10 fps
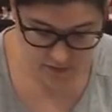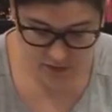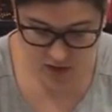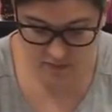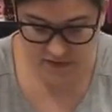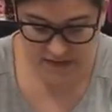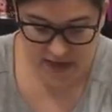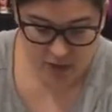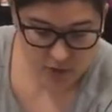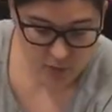come
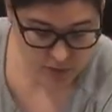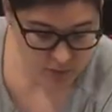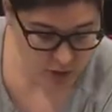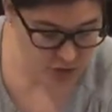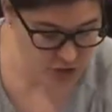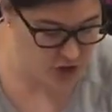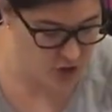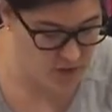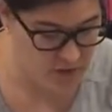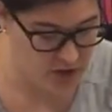standard with most
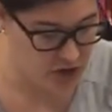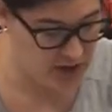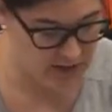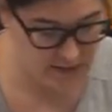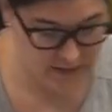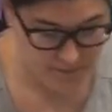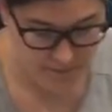Janome machines.